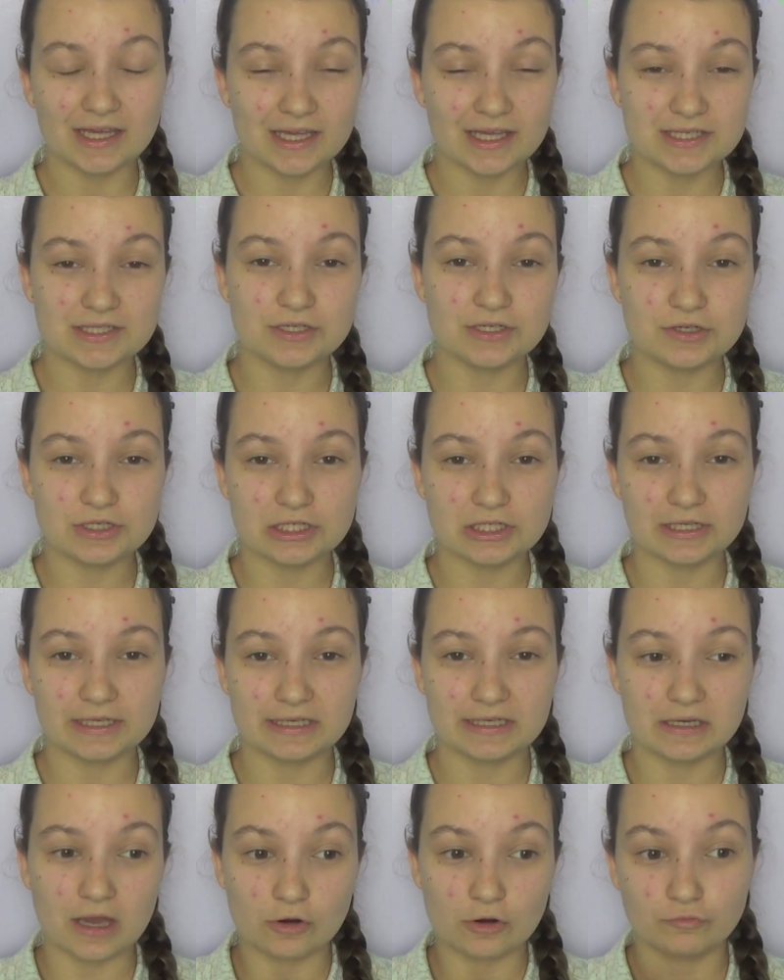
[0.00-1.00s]
is
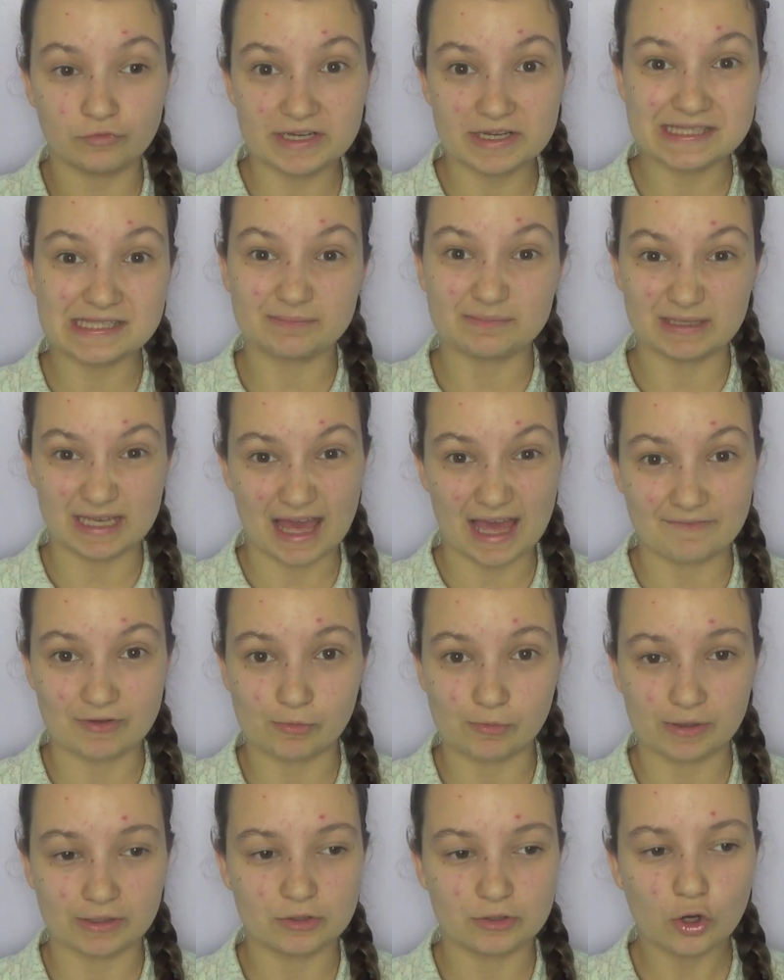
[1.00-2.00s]
usually a reasonably heavy
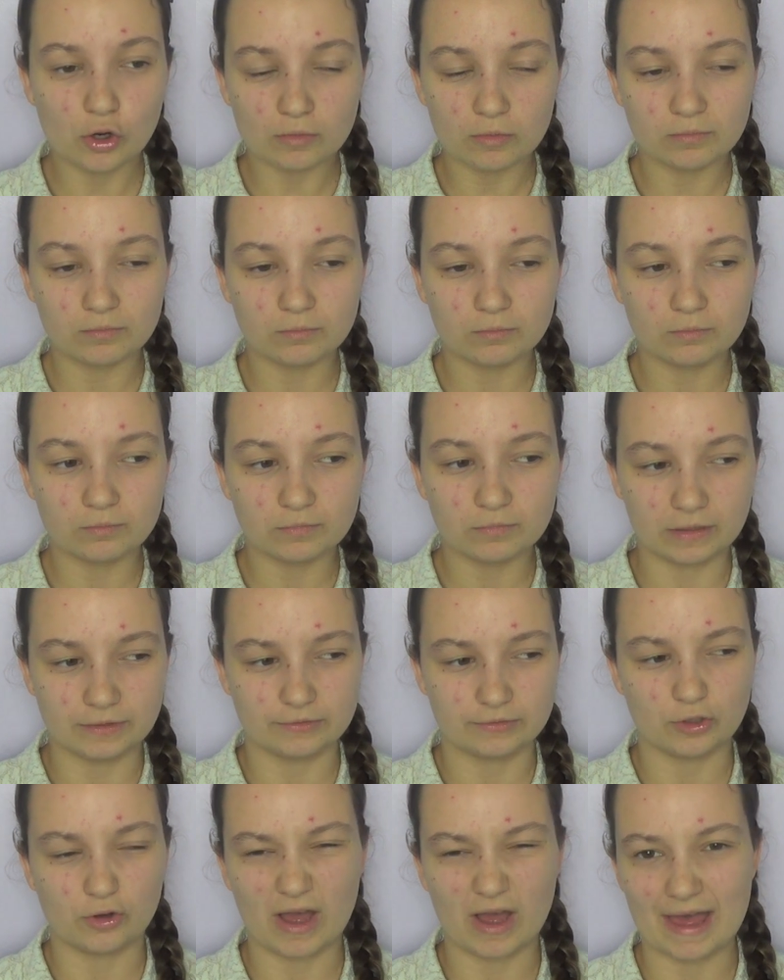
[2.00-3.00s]
one. Not
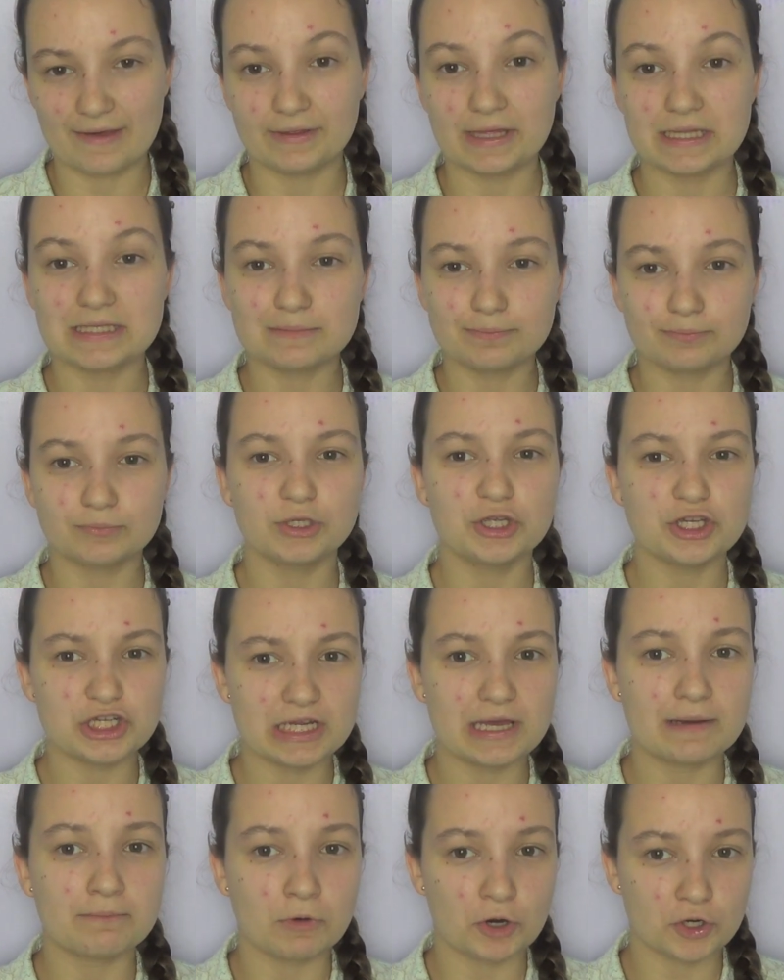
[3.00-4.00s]
heavy. It's
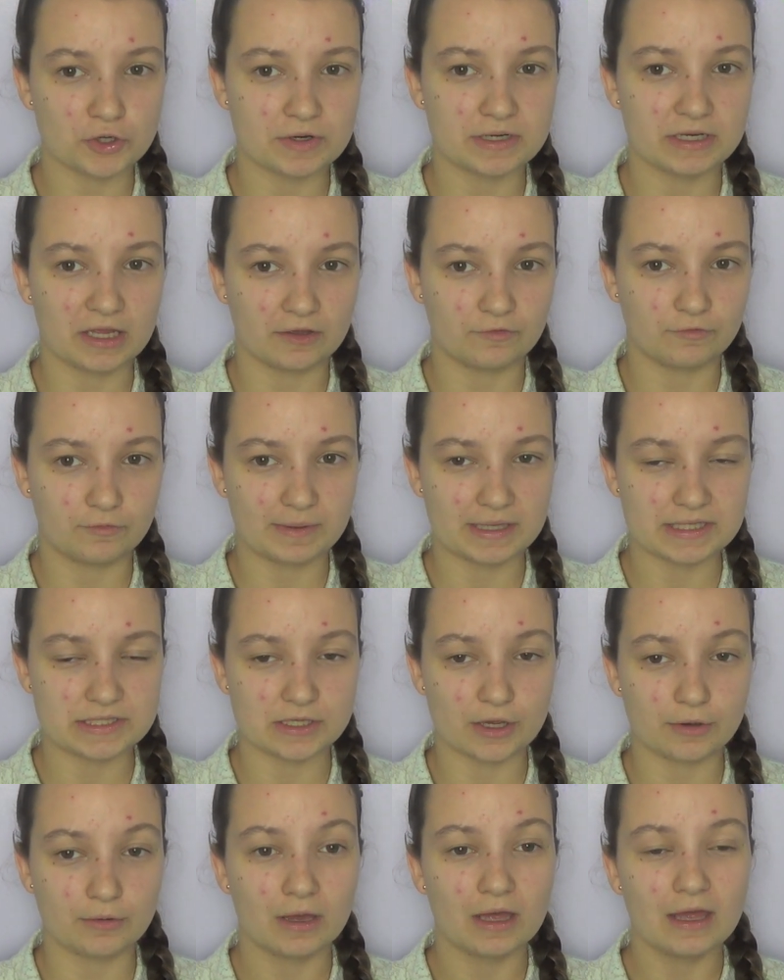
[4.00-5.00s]
usually a moderate day for me.
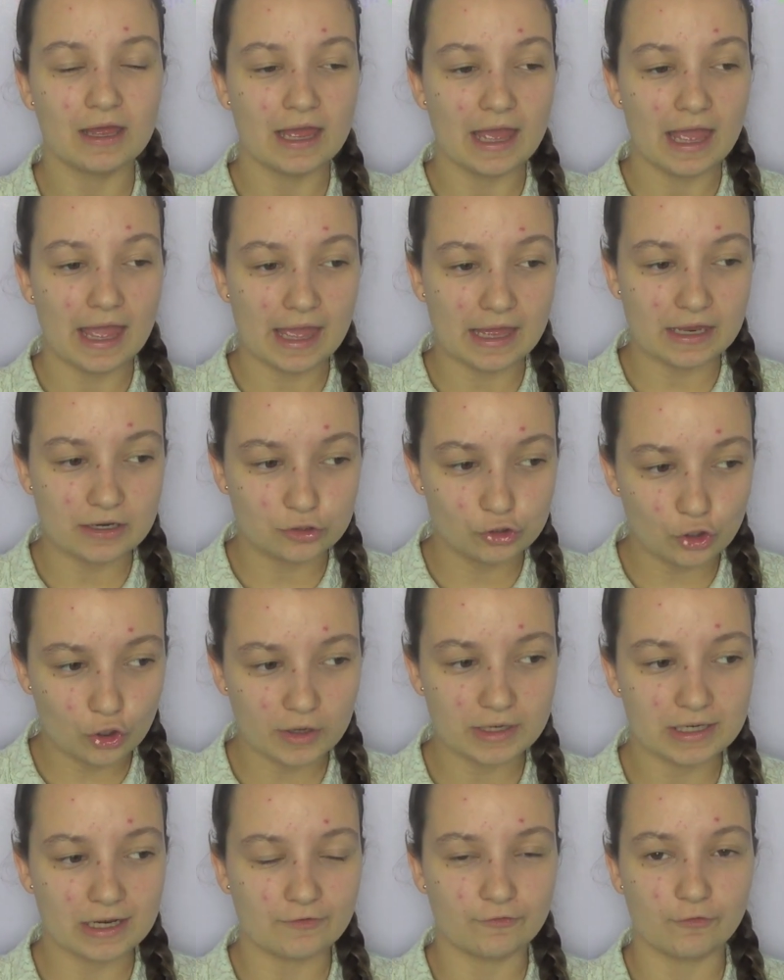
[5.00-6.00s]
So
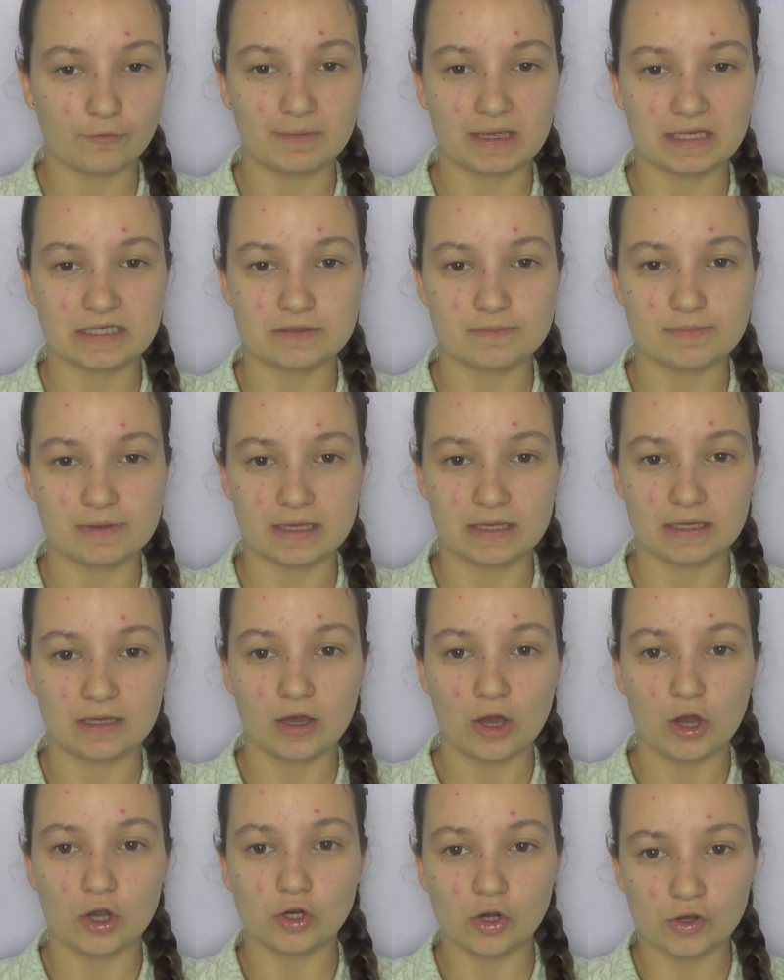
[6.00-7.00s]
not enough for me to
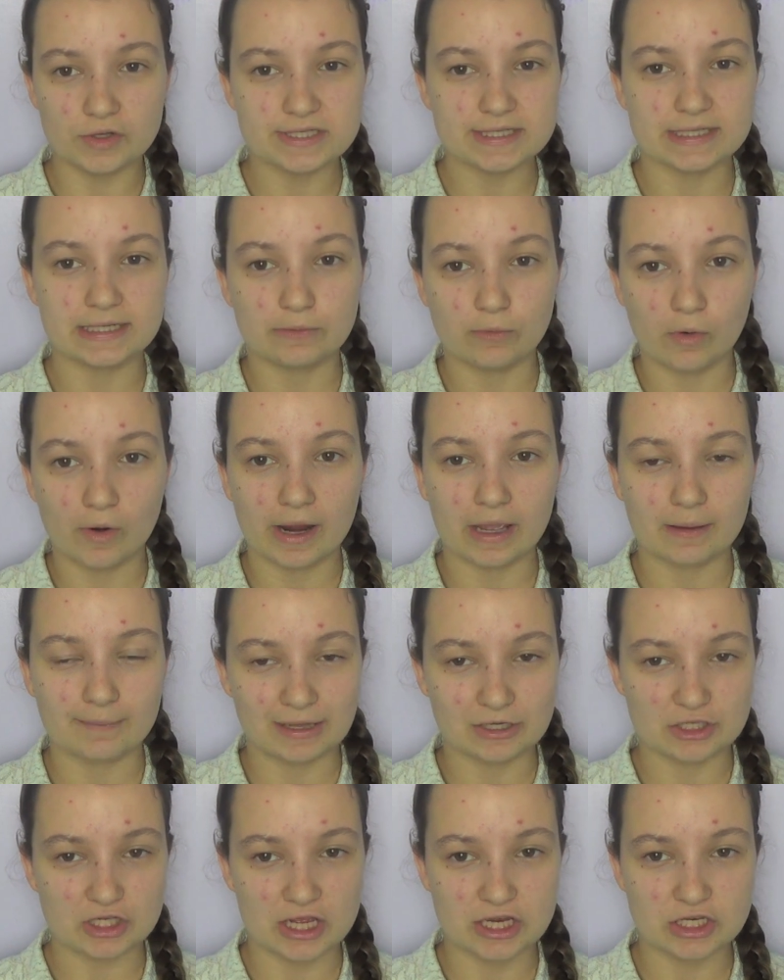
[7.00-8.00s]
be constantly worrying
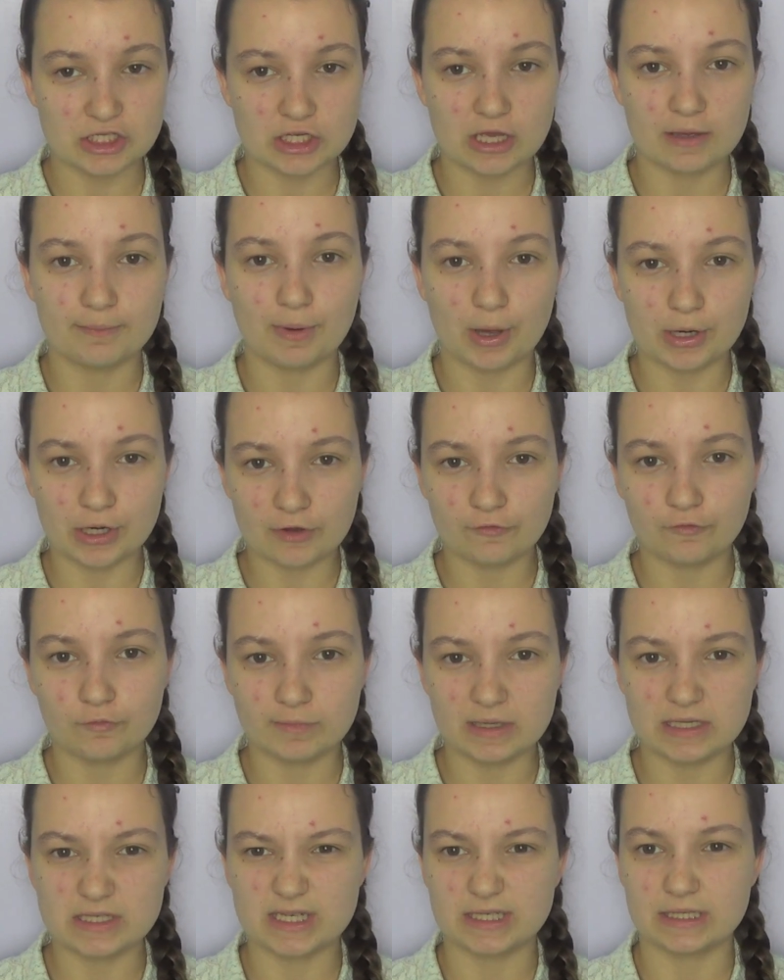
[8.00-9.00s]
about changing it, but enough for
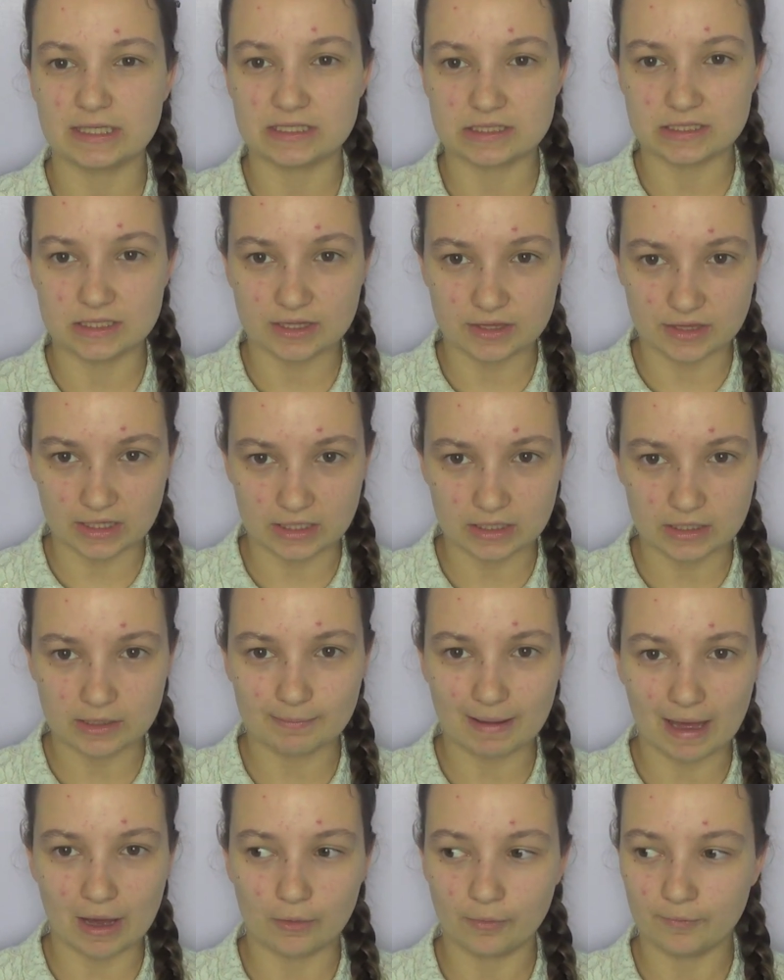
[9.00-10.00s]
me to need to think
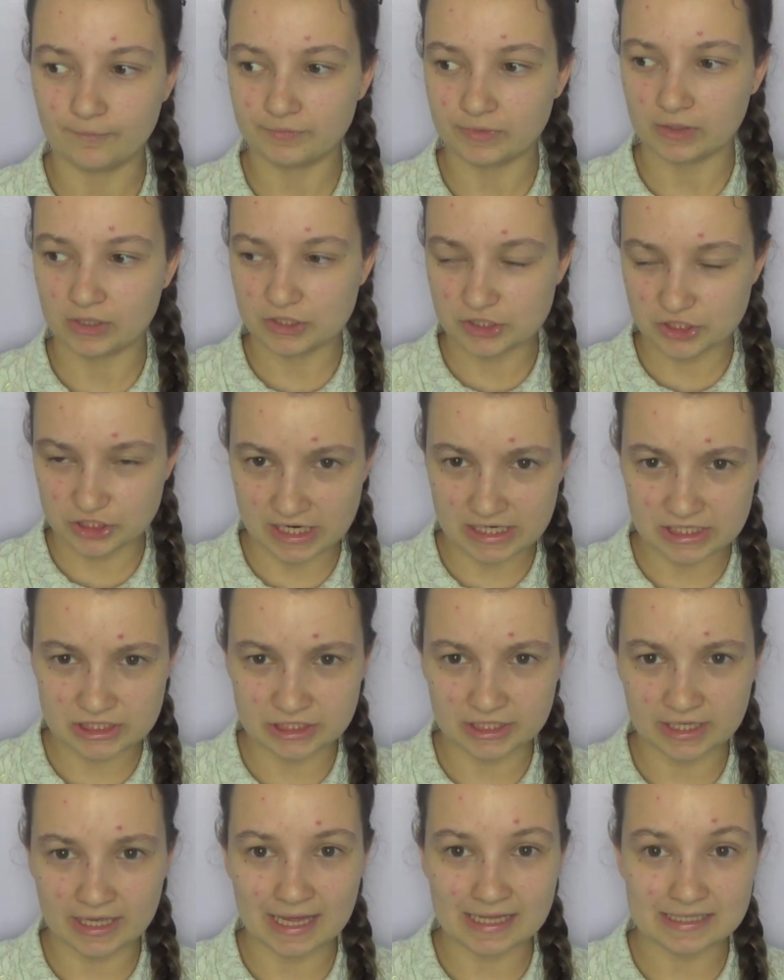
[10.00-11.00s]
about
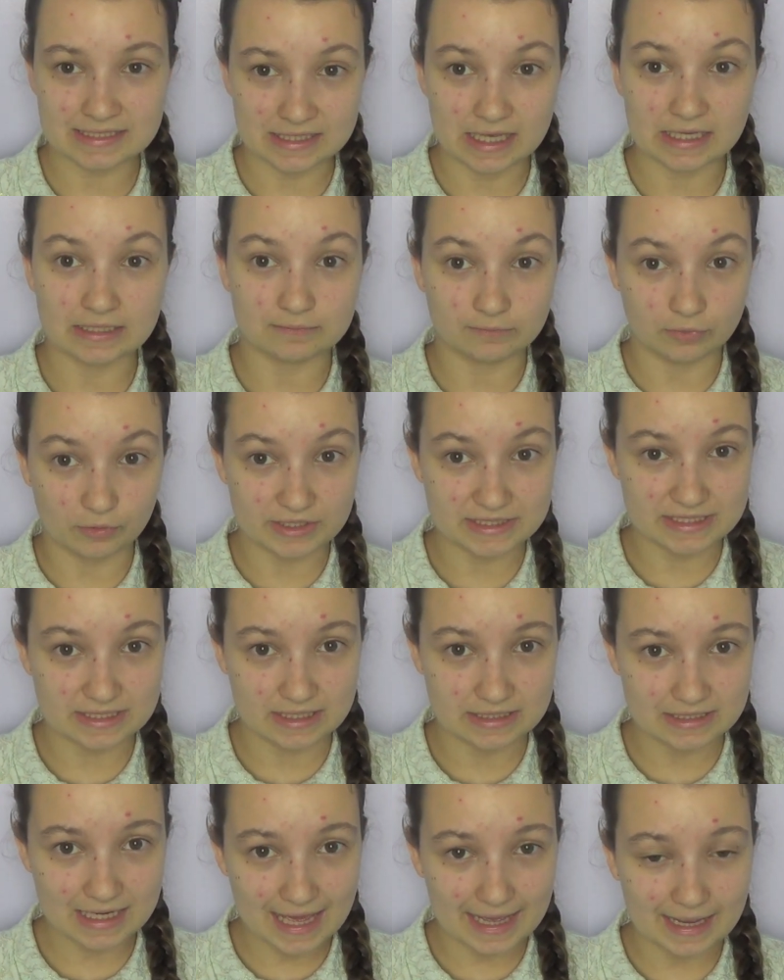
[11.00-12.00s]
changing it at certain points in
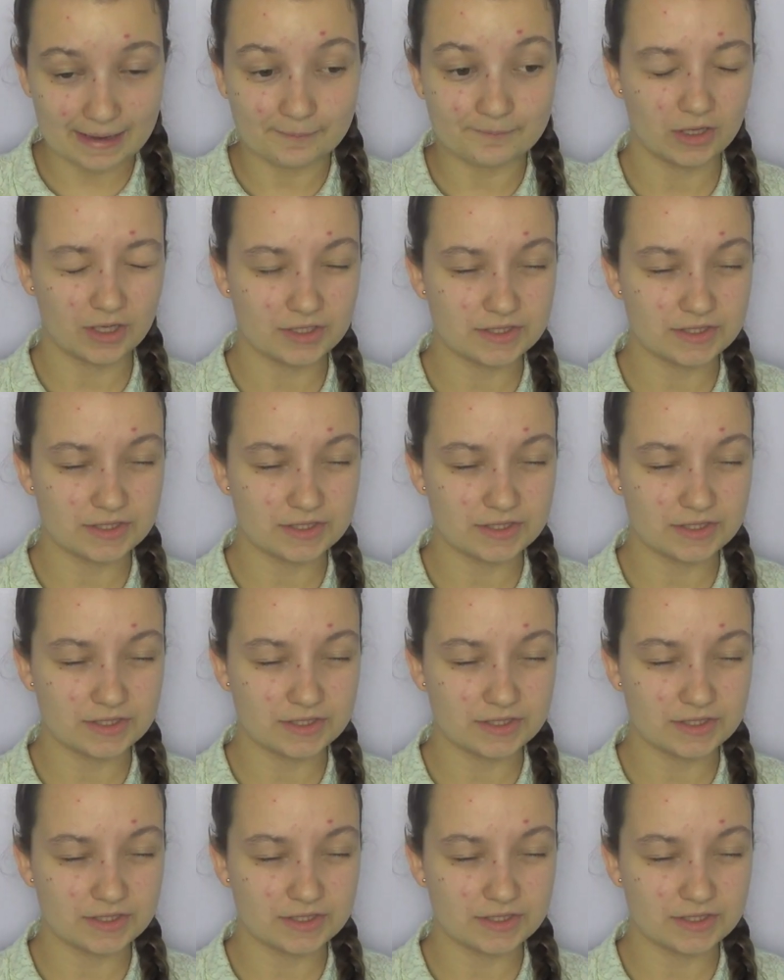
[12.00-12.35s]
the day.